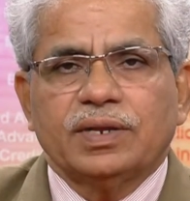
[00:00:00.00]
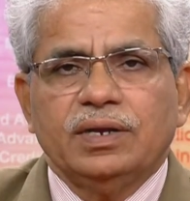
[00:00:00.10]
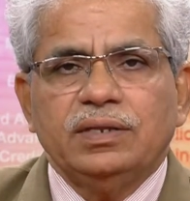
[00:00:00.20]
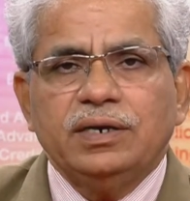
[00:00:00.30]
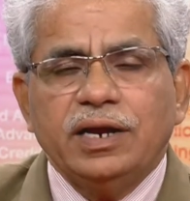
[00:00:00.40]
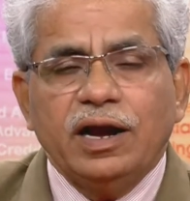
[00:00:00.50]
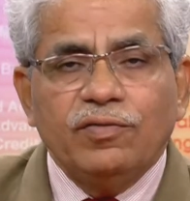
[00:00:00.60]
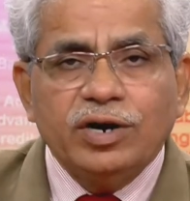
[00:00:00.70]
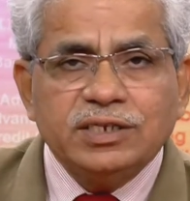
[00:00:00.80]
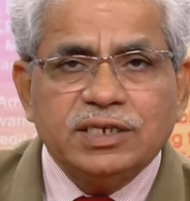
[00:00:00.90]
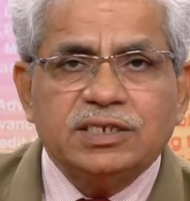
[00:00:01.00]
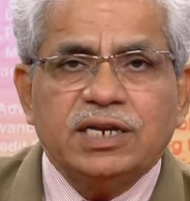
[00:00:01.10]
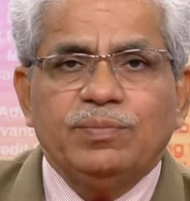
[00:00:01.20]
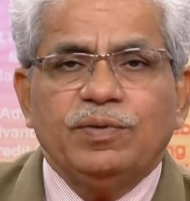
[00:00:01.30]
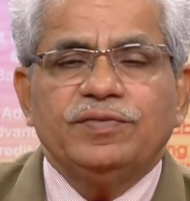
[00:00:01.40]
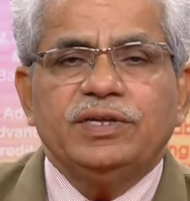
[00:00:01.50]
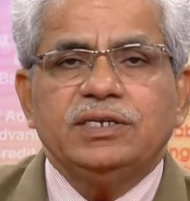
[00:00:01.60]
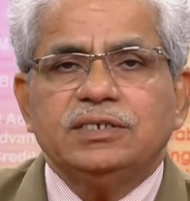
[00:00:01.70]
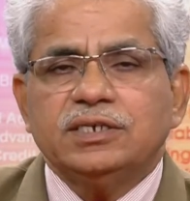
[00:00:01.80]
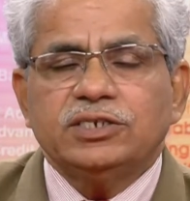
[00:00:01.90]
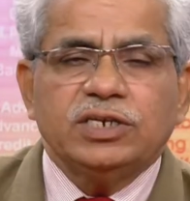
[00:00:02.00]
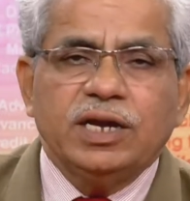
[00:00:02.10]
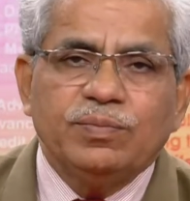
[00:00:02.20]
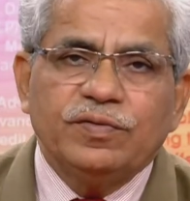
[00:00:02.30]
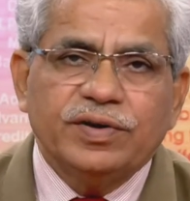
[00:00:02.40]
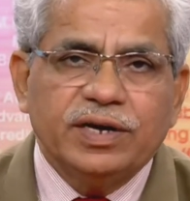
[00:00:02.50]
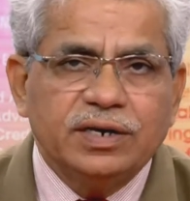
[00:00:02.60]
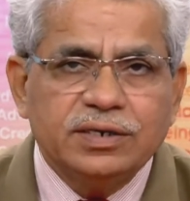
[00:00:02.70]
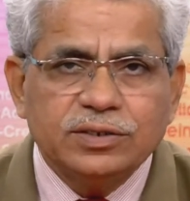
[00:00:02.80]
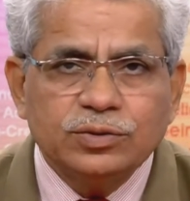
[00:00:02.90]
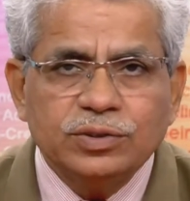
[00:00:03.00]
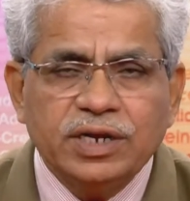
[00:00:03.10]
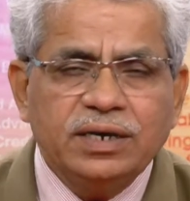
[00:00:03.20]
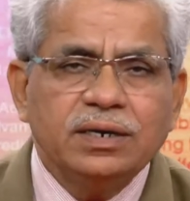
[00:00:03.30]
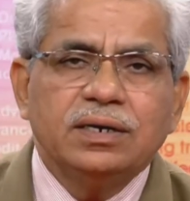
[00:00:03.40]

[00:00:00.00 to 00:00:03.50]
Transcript: that avoid such type of things, such type of errors, so that